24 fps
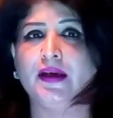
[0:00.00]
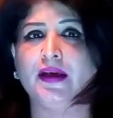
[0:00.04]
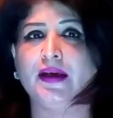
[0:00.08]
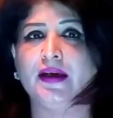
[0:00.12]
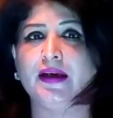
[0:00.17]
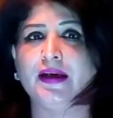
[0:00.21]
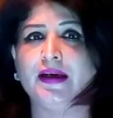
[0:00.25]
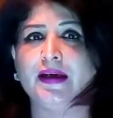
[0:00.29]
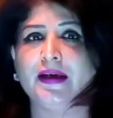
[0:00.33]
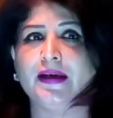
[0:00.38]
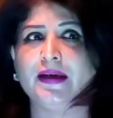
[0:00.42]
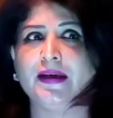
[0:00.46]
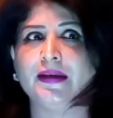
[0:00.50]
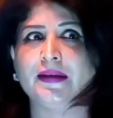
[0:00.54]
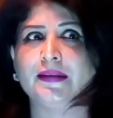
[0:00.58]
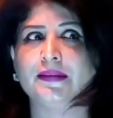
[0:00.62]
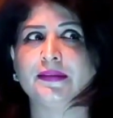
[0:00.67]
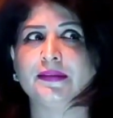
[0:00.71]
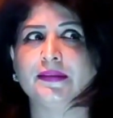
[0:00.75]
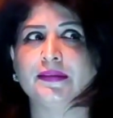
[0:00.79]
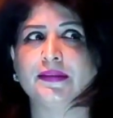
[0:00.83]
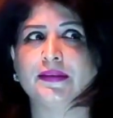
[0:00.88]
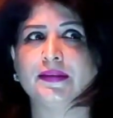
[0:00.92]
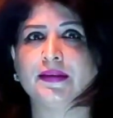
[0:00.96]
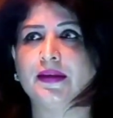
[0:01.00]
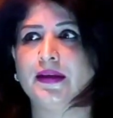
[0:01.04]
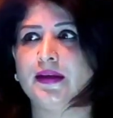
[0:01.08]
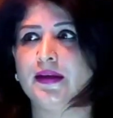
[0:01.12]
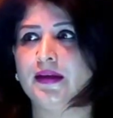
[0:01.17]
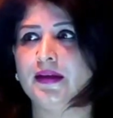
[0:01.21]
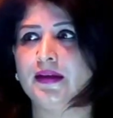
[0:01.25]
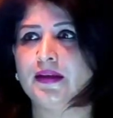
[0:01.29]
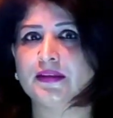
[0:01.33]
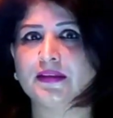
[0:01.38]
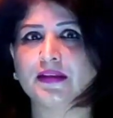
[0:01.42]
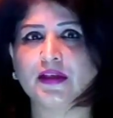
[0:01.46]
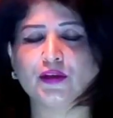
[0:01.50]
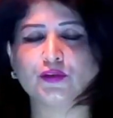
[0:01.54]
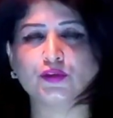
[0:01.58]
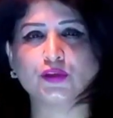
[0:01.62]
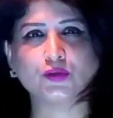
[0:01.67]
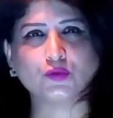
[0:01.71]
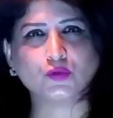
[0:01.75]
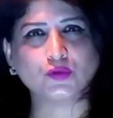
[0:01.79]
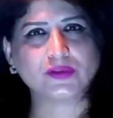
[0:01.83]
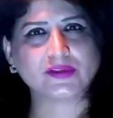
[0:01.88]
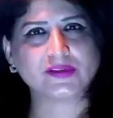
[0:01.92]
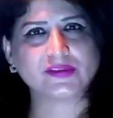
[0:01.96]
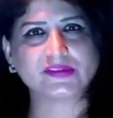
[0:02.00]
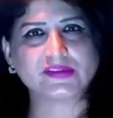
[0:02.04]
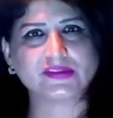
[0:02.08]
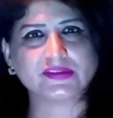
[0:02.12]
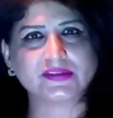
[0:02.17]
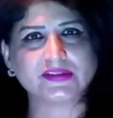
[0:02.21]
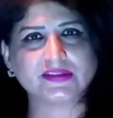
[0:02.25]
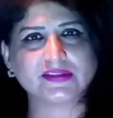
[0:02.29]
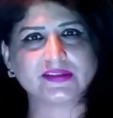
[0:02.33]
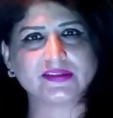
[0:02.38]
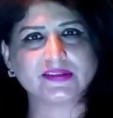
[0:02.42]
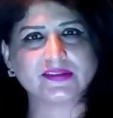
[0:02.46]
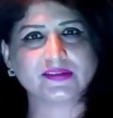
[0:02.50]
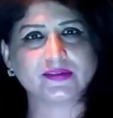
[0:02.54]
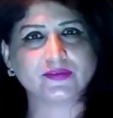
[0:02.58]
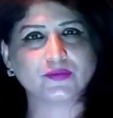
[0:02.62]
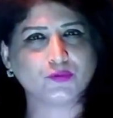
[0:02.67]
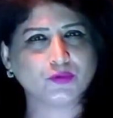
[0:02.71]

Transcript: And now the question is,